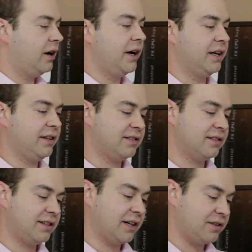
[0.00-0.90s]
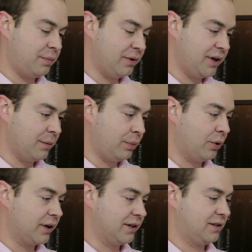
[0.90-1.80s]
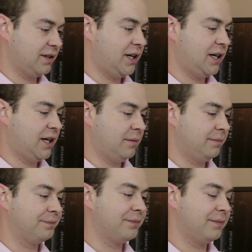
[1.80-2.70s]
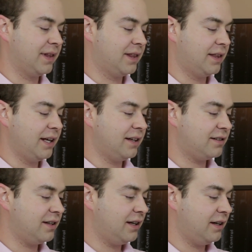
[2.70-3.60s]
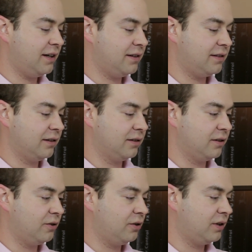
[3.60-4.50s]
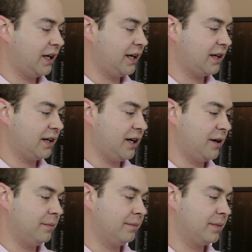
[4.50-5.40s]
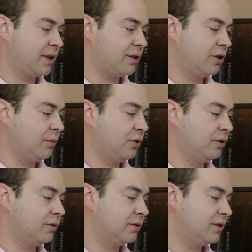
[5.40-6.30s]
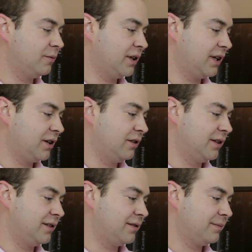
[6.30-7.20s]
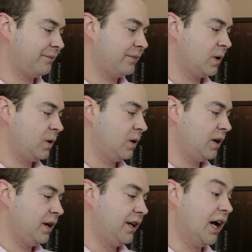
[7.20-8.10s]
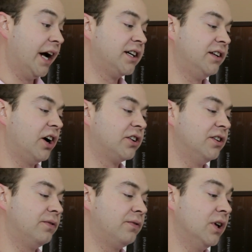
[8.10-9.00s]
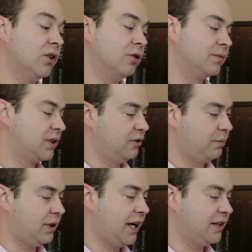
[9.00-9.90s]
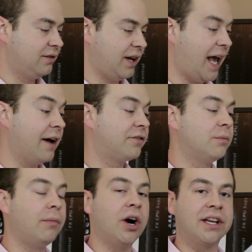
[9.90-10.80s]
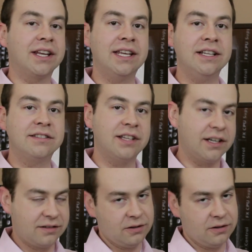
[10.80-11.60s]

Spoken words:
All right, now this is actually pretty important. This is a little like thermal, what do they call this? non-conductive film to apply to an aftermarket heatsink.